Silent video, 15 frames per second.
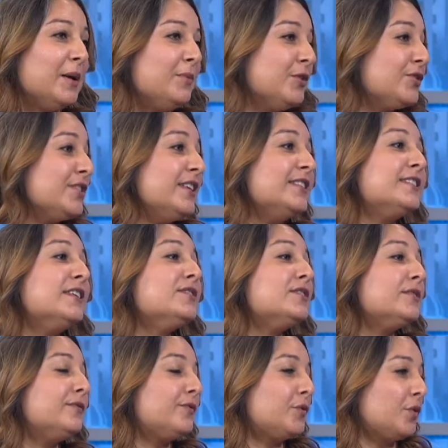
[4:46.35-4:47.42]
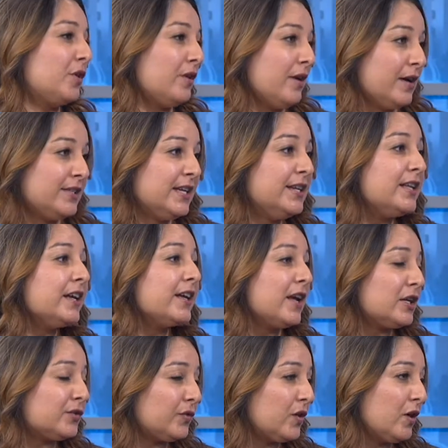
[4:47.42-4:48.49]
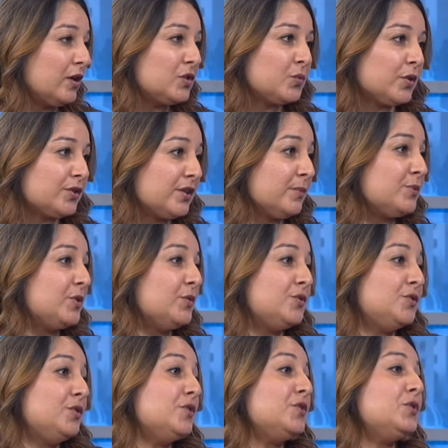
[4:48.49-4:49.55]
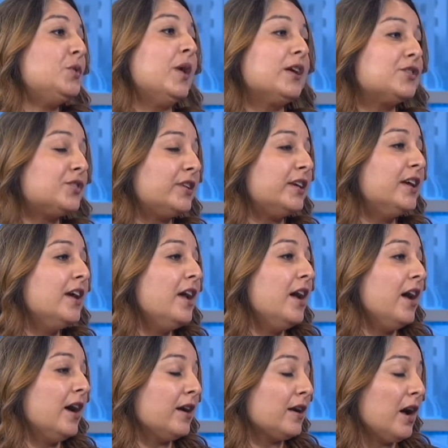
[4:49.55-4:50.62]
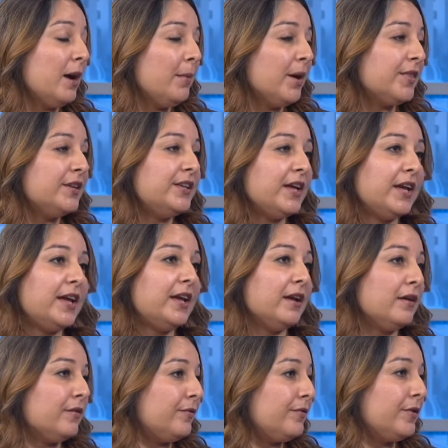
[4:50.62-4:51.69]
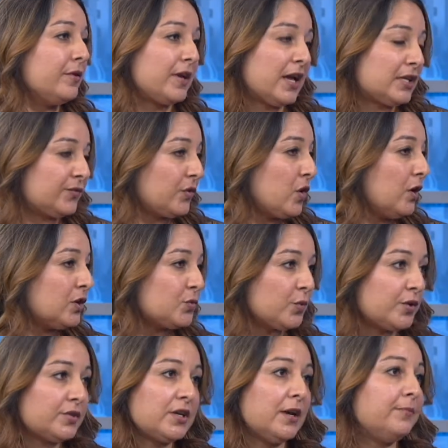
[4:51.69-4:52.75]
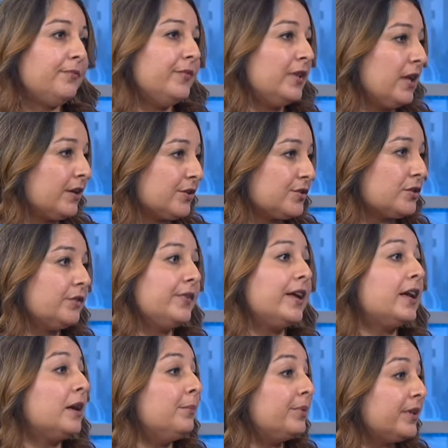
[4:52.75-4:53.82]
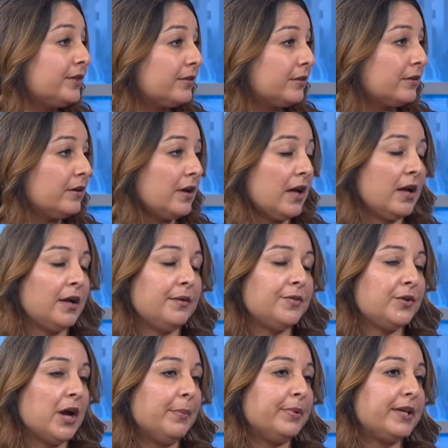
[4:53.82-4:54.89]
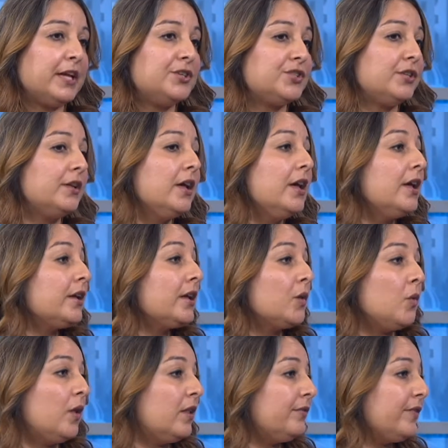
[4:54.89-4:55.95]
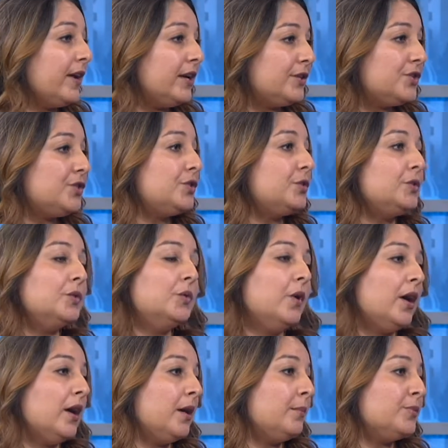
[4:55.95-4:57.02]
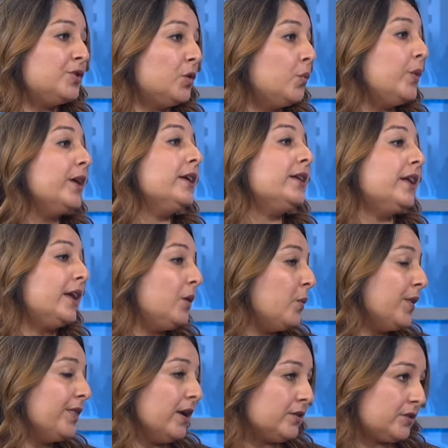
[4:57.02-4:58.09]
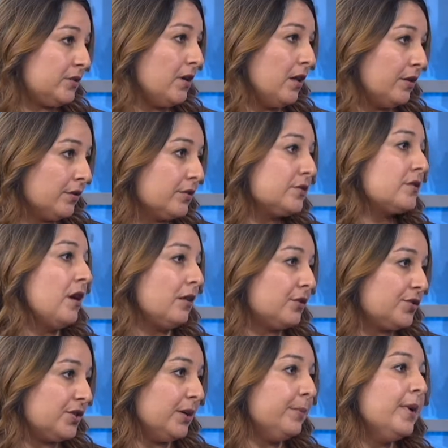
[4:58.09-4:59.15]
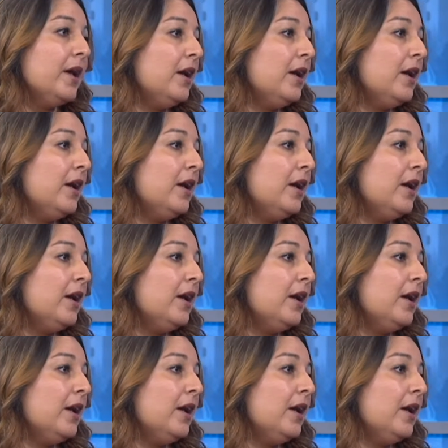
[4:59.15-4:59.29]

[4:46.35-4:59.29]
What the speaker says: there's an incentive for attending a Cash for College workshop. So students who actually come on the day of the Cash for College workshop, fill out a survey, complete their application, can qualify to win a $1,000 scholarship.